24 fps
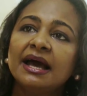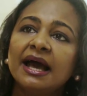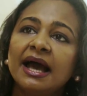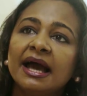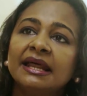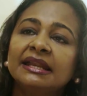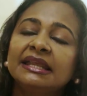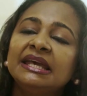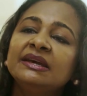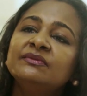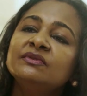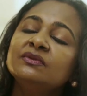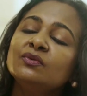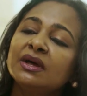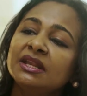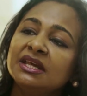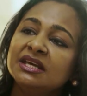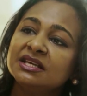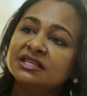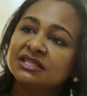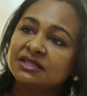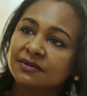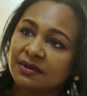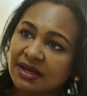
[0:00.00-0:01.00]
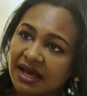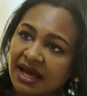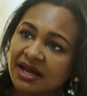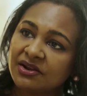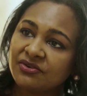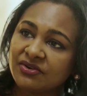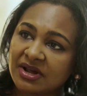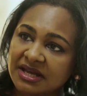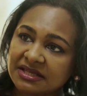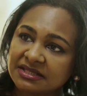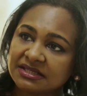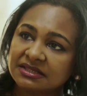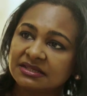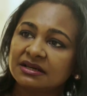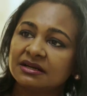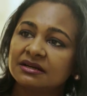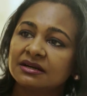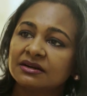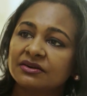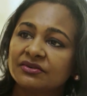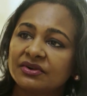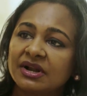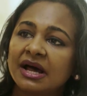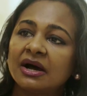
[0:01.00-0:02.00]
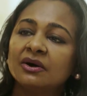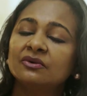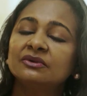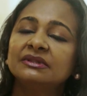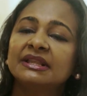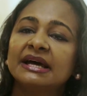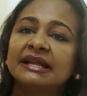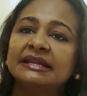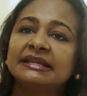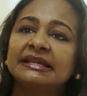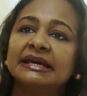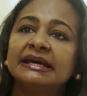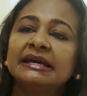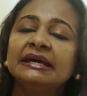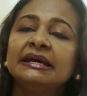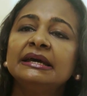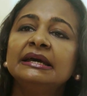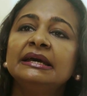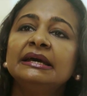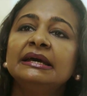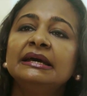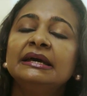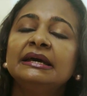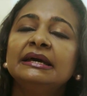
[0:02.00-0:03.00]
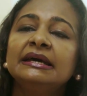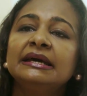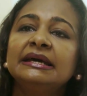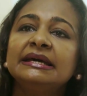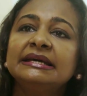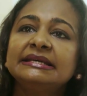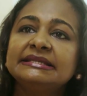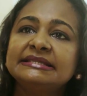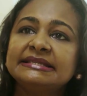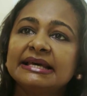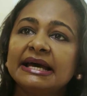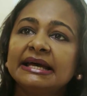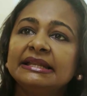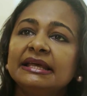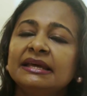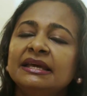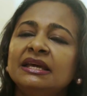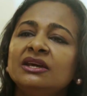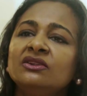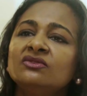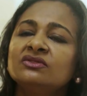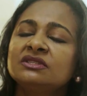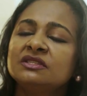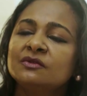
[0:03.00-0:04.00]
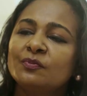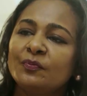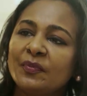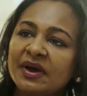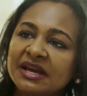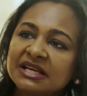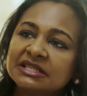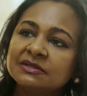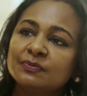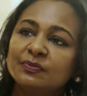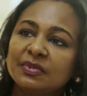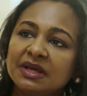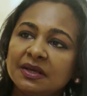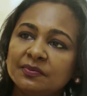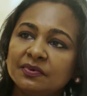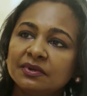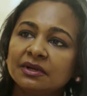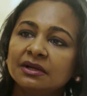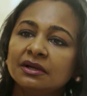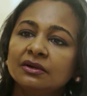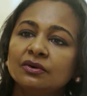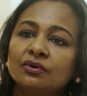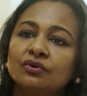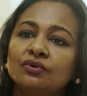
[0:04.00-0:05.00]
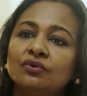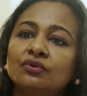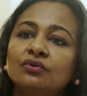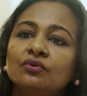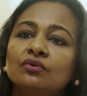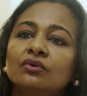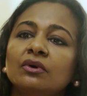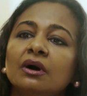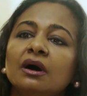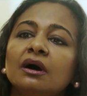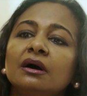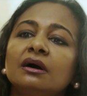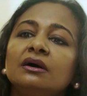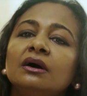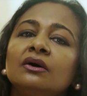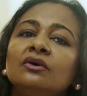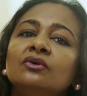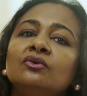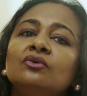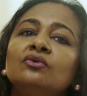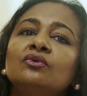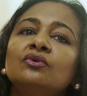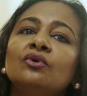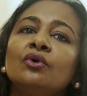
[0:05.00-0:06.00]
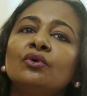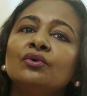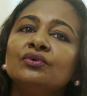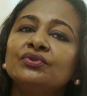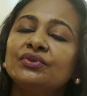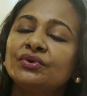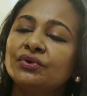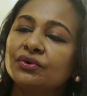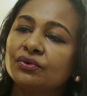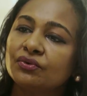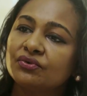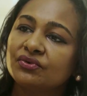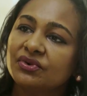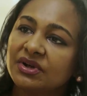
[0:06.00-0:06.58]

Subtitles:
And even when he addressed the crowd that day, he said he respects people who go through